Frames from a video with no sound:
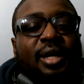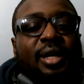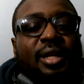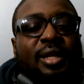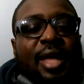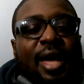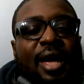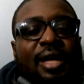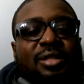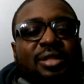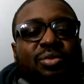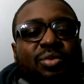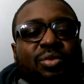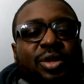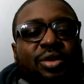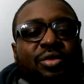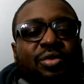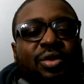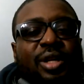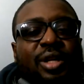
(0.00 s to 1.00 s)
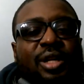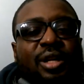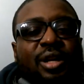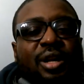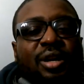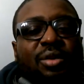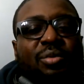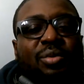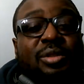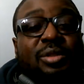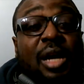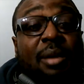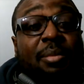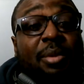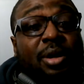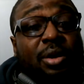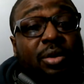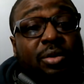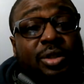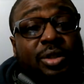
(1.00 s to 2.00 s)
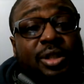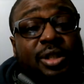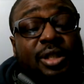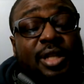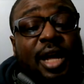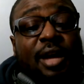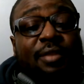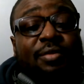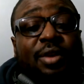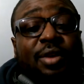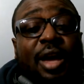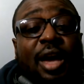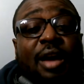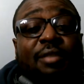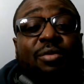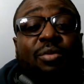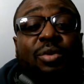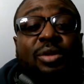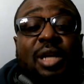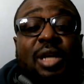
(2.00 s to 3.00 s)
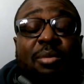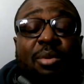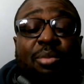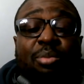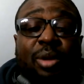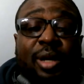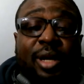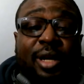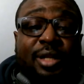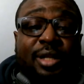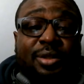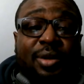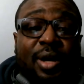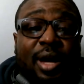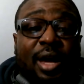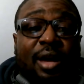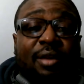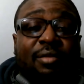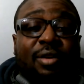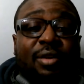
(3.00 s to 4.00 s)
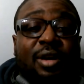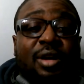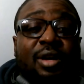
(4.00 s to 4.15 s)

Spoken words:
That's when you really learn what type of coaching staff you have and what type of players you have